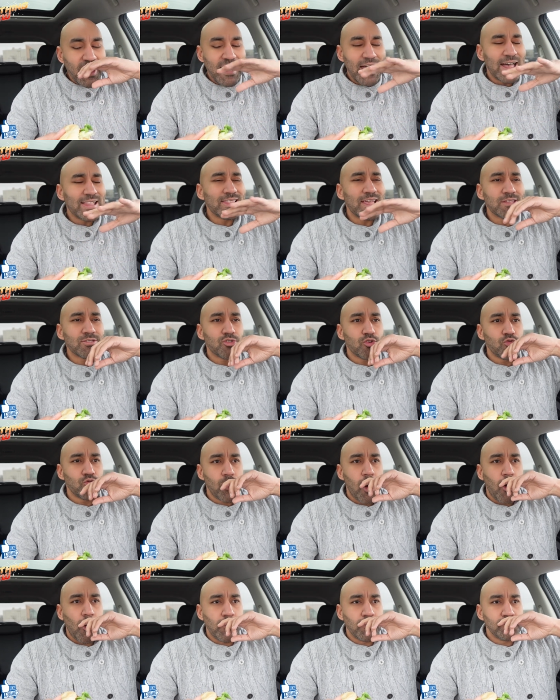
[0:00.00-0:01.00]
I like their
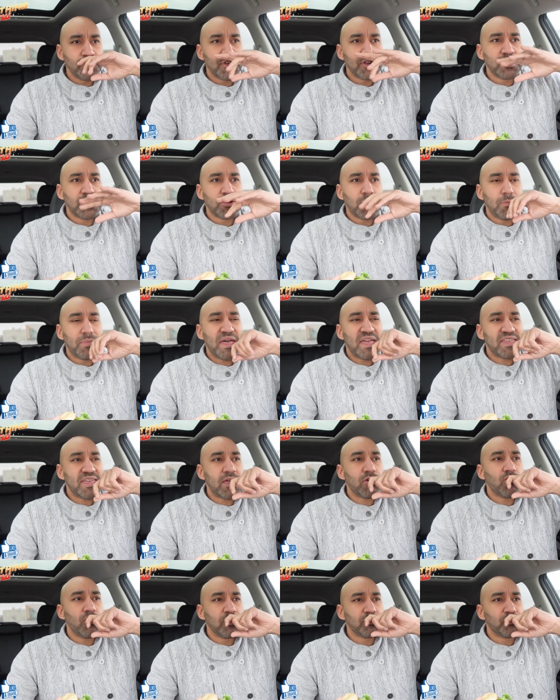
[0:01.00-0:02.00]
roll. Their little
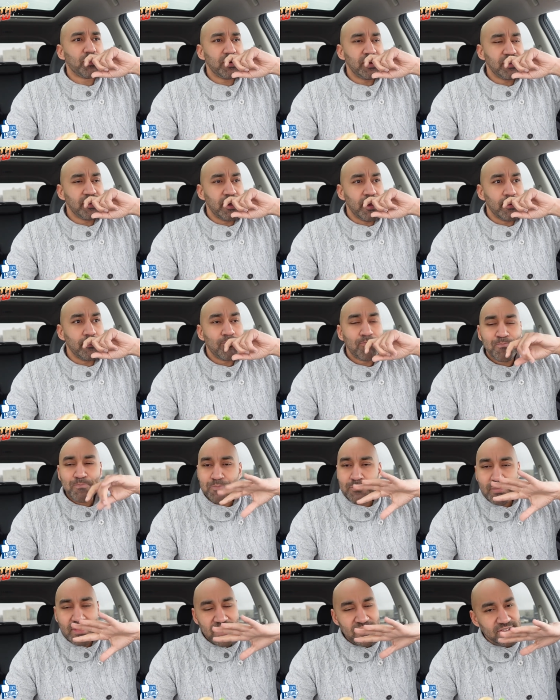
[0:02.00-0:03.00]
baguette roll is pretty good.
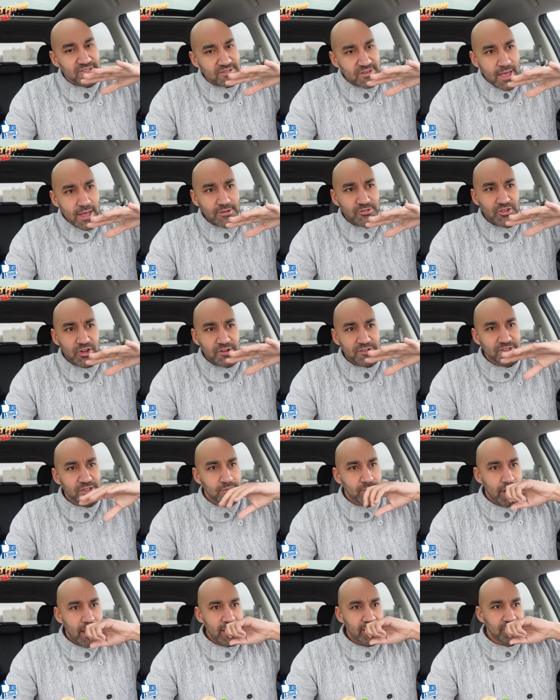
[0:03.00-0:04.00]
It's not Jersey
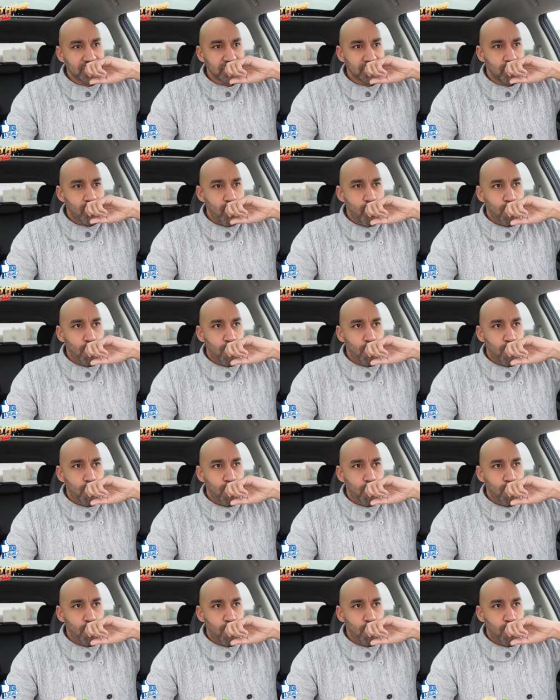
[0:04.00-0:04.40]
Mike's.